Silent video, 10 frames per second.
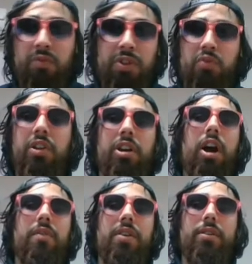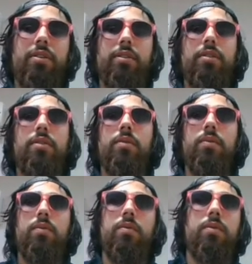just really obvious
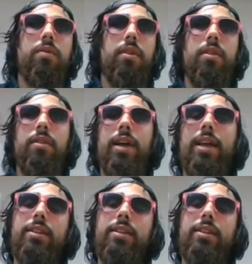that